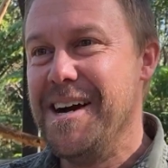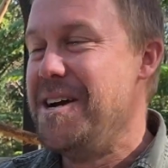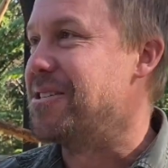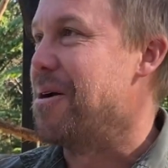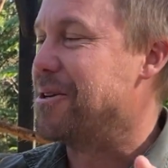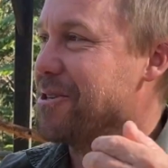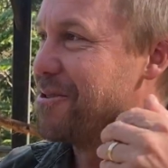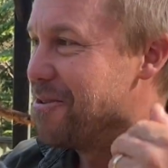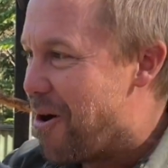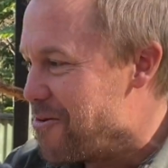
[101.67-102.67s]
So it's a
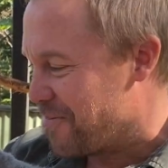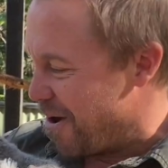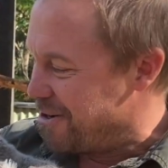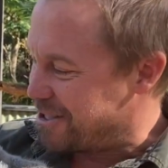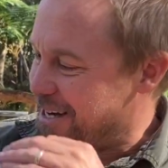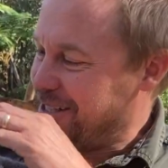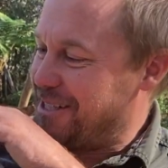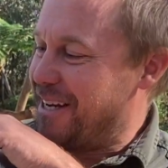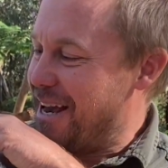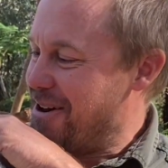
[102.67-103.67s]
long process
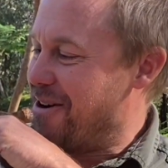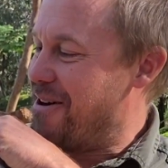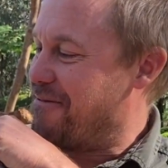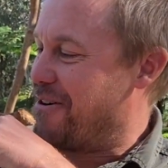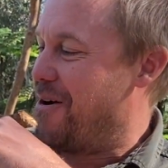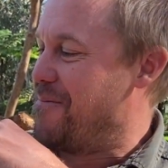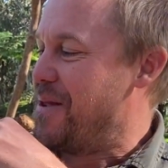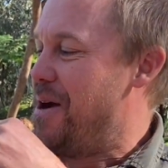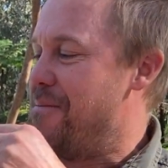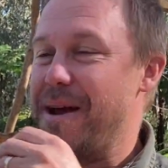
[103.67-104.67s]
to get her from
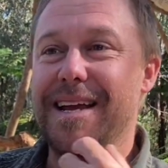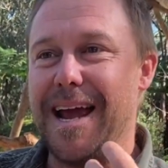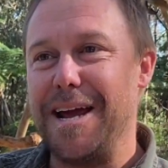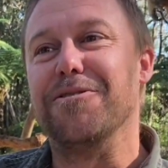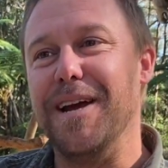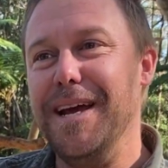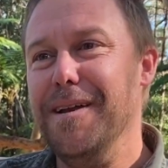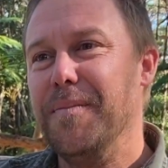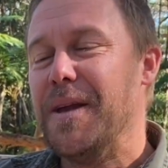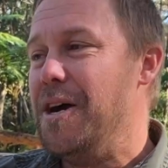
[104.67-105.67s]
being hand-reared
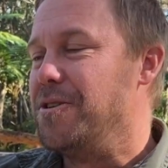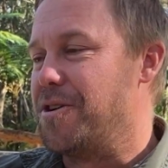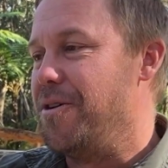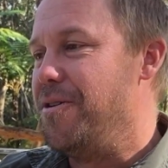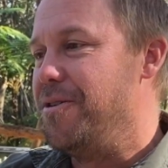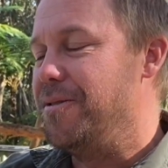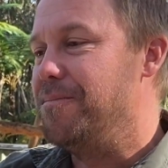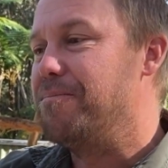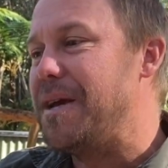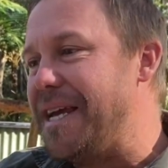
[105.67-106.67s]
to
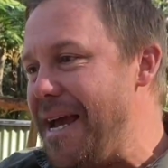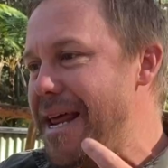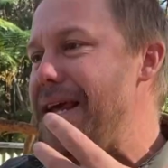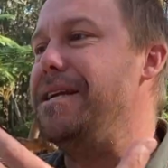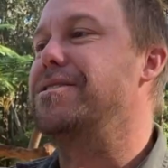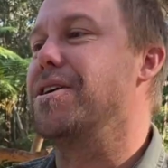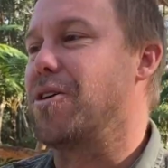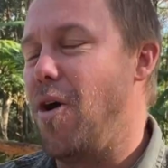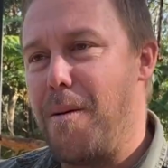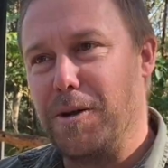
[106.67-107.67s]
beginning to
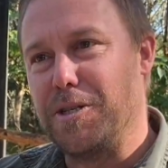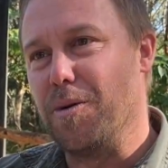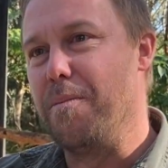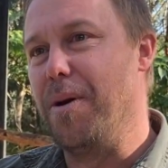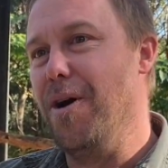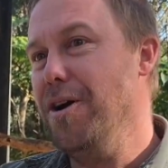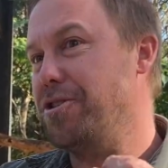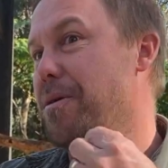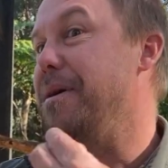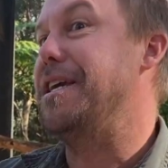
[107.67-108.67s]
climb onto a perch,
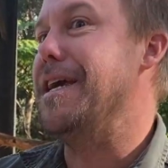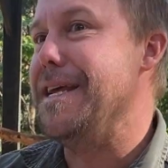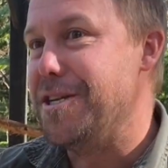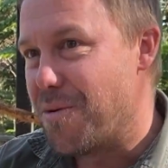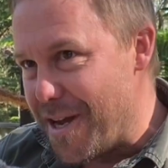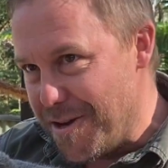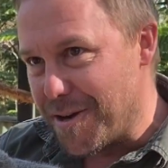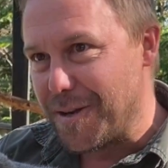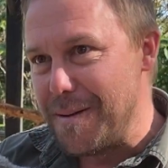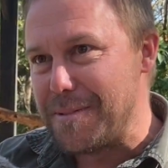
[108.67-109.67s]
to beginning to eat
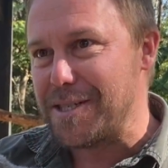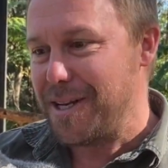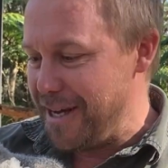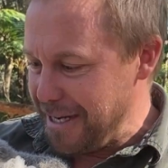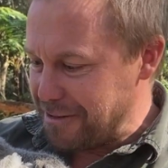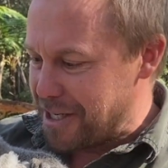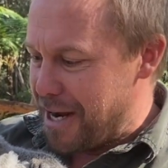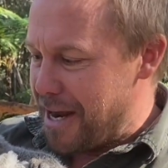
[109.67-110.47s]
eucalyptus leaves.